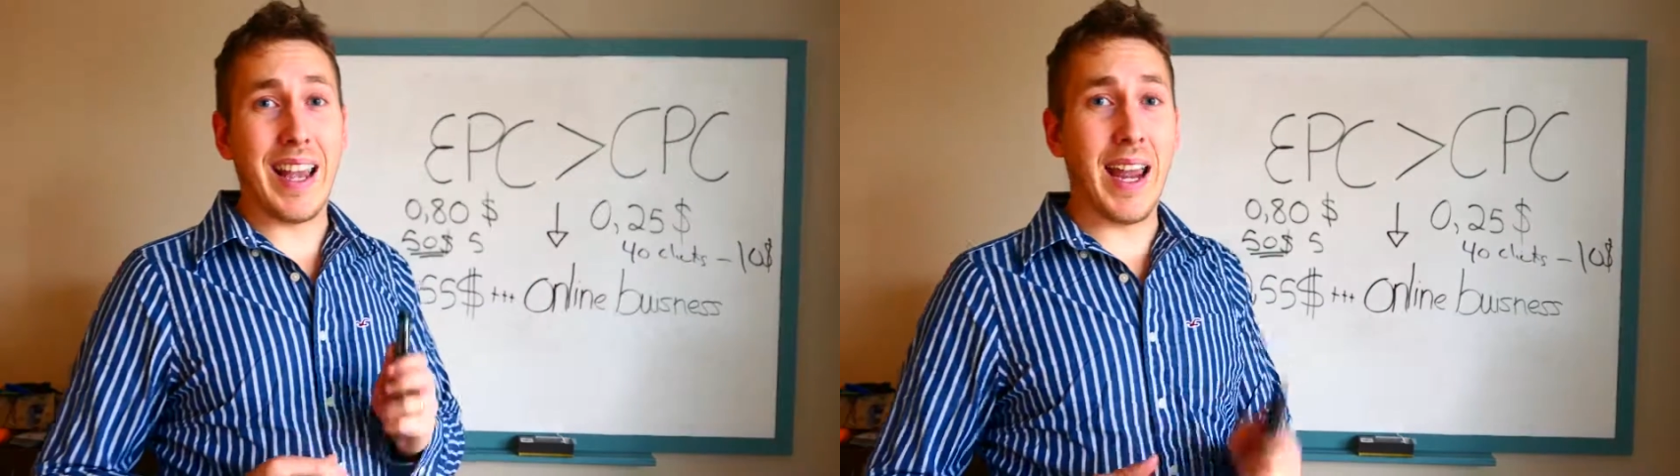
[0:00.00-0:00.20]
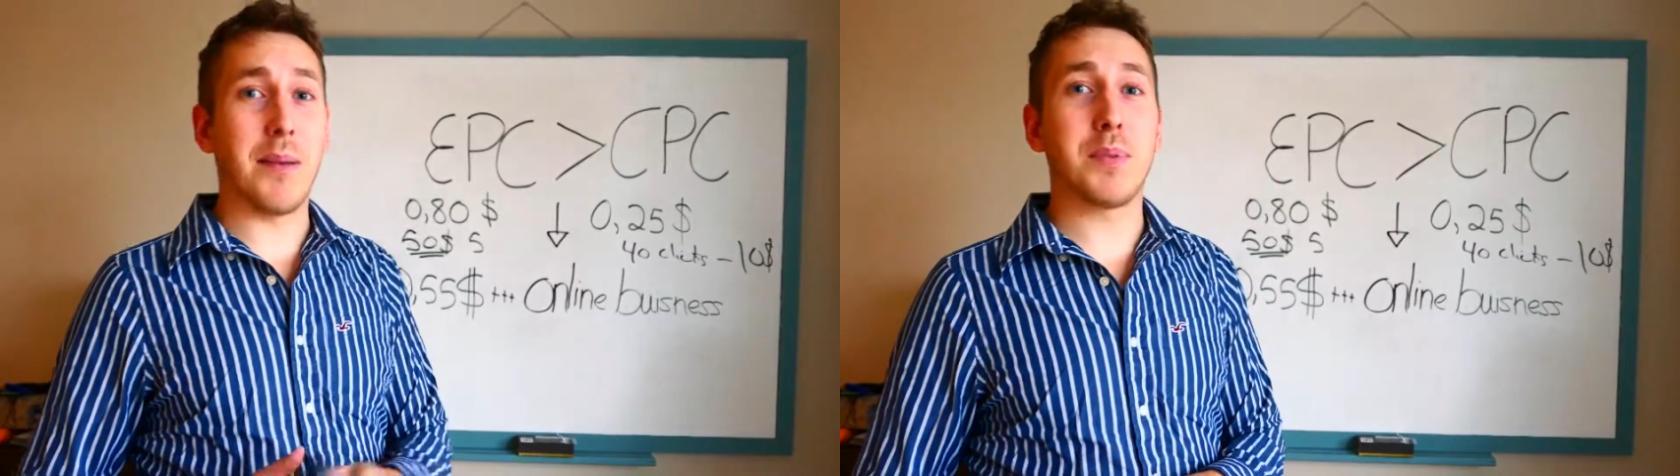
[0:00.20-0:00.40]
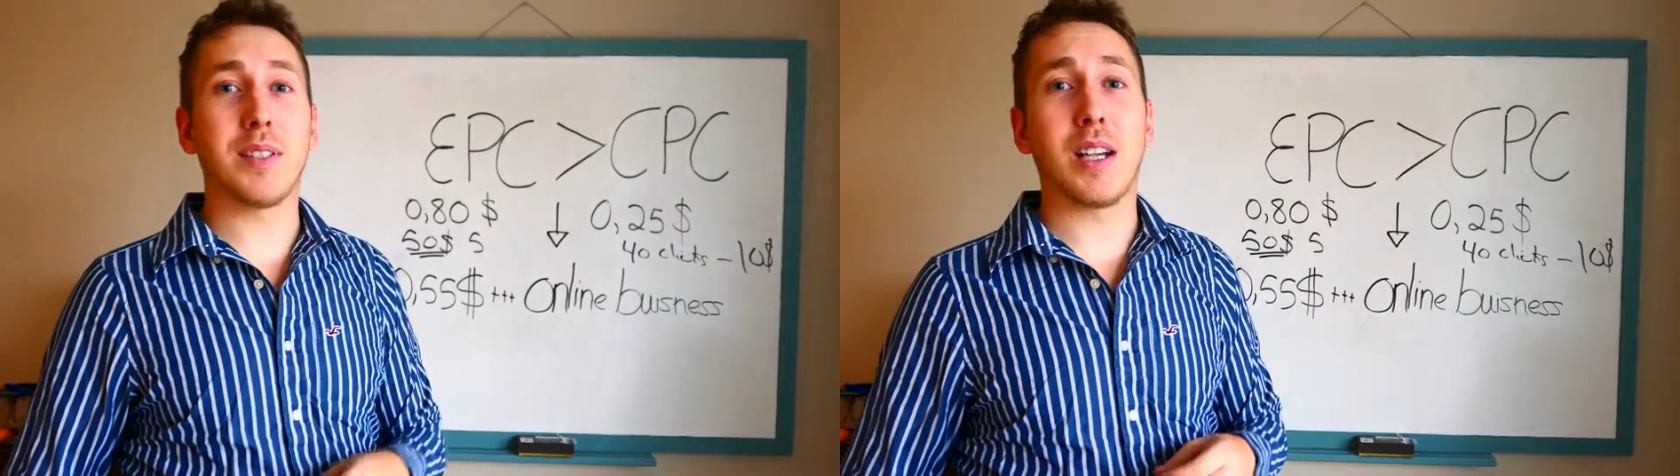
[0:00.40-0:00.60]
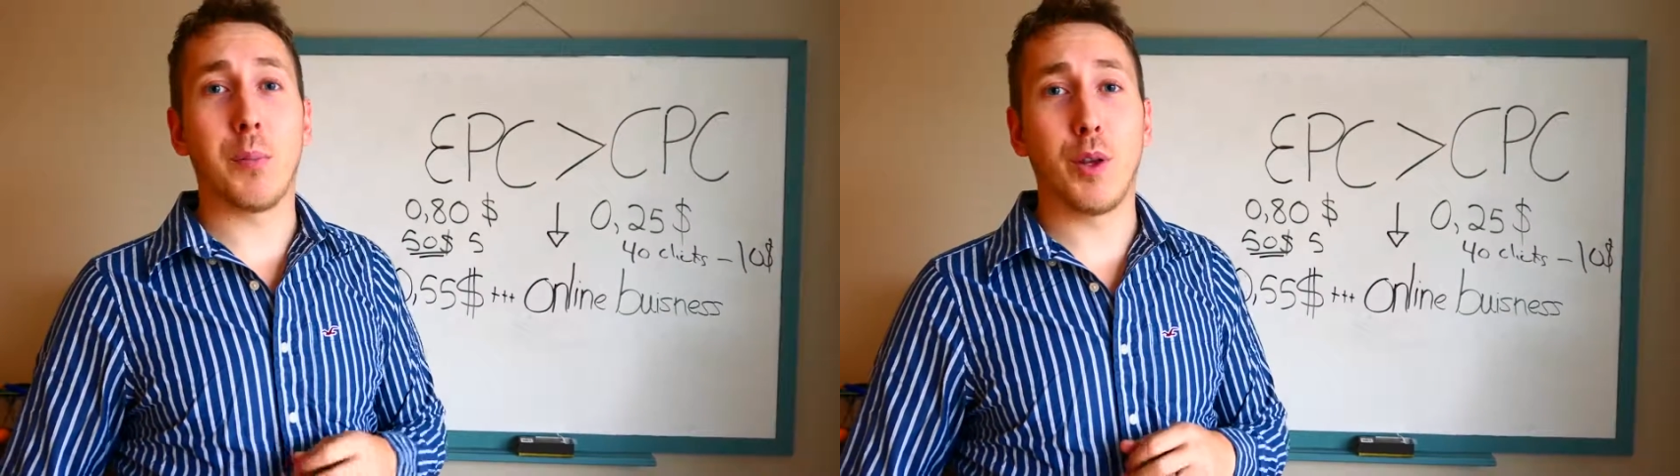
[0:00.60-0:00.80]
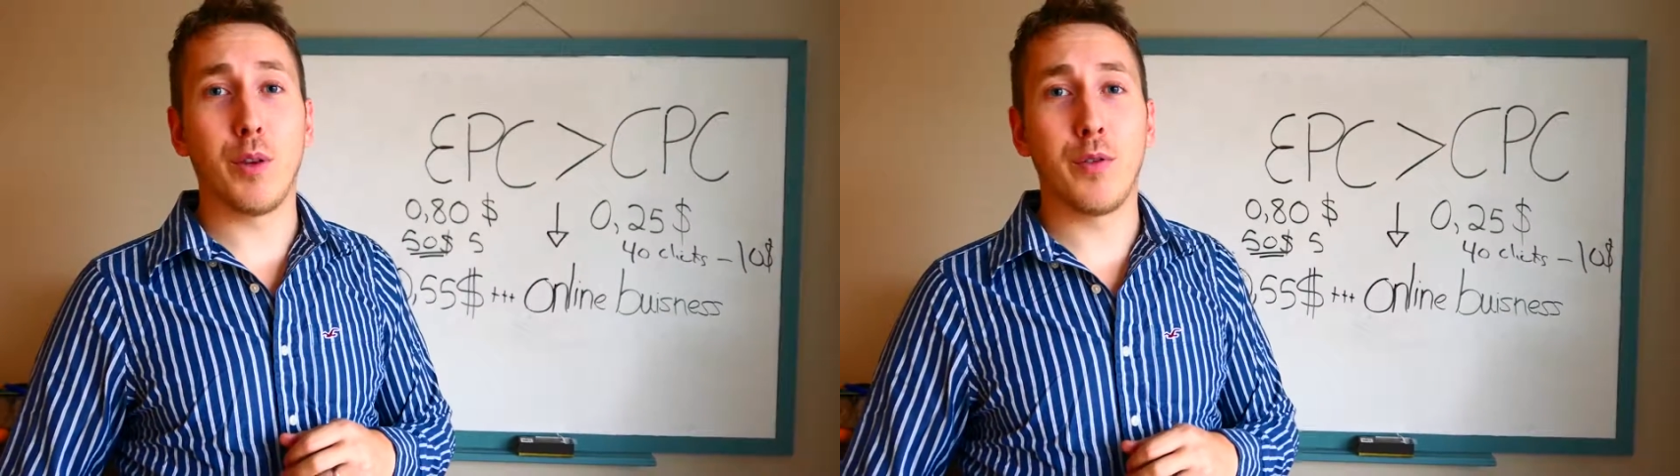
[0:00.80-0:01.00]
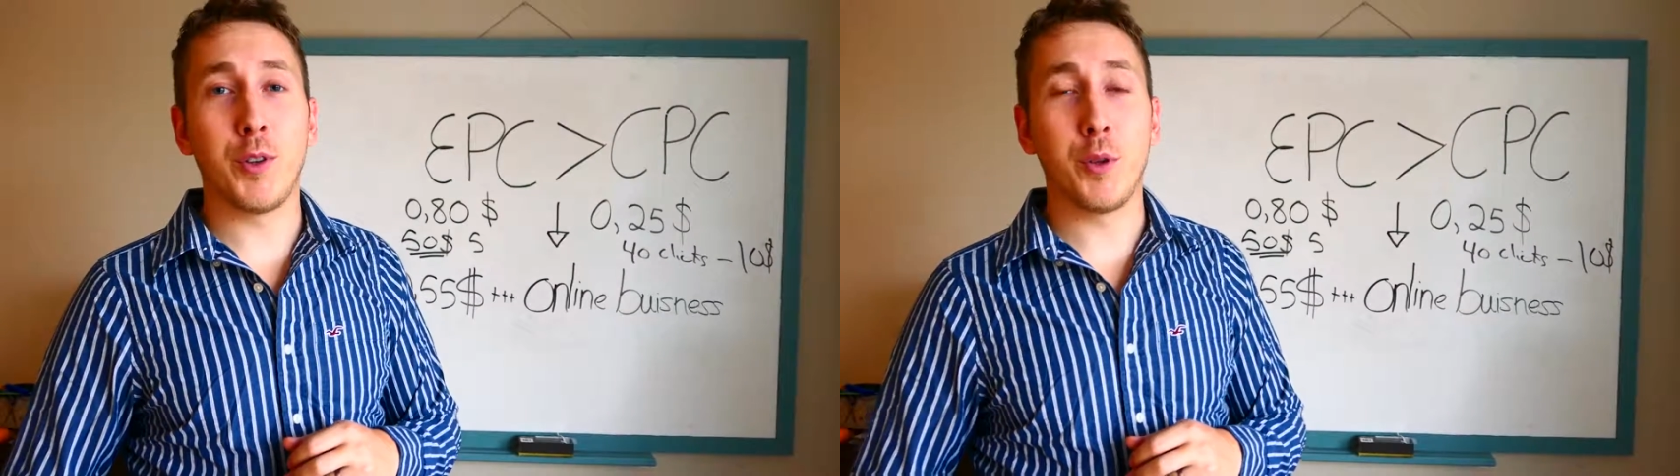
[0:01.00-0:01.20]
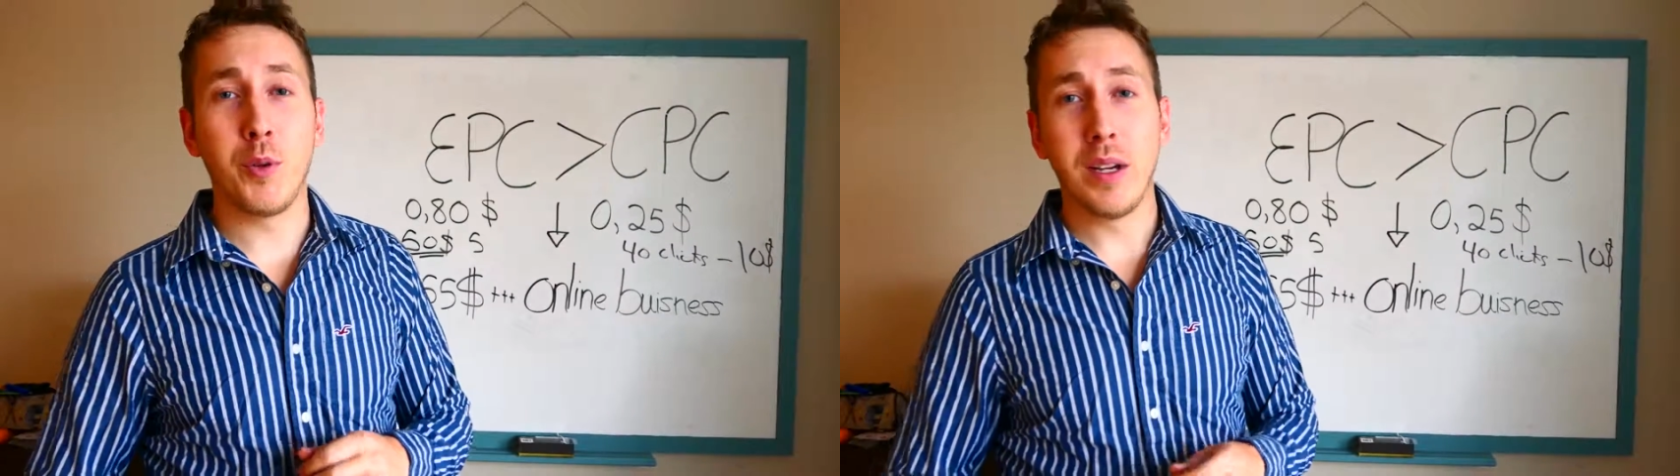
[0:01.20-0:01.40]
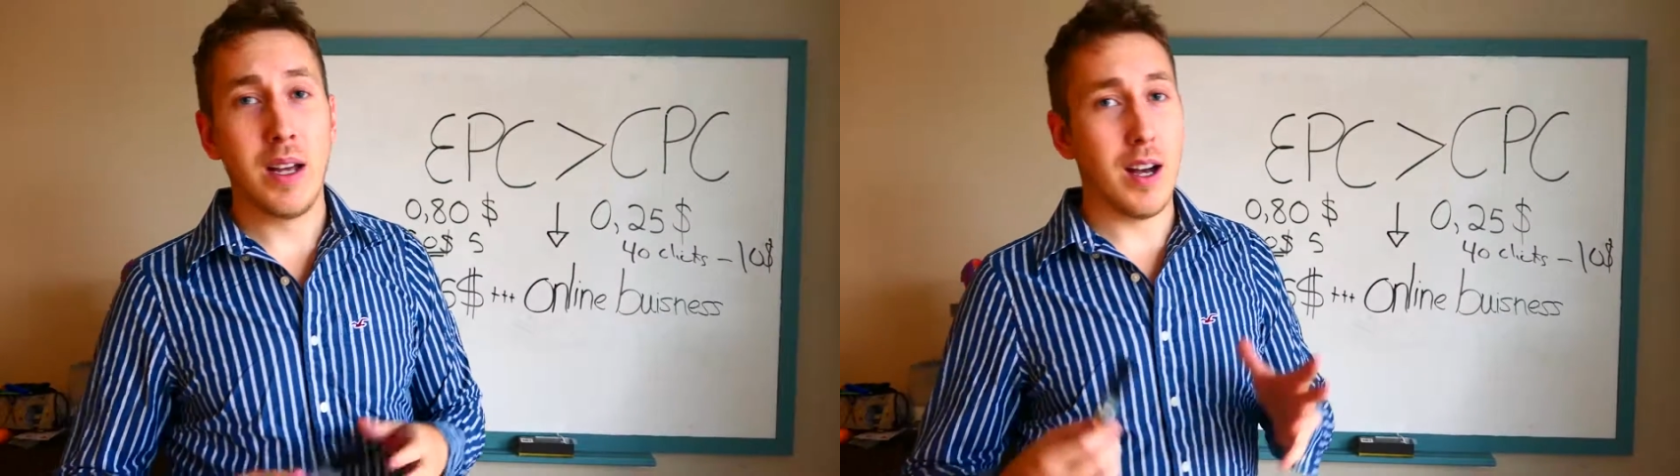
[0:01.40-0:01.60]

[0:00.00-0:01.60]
helps a couple of you.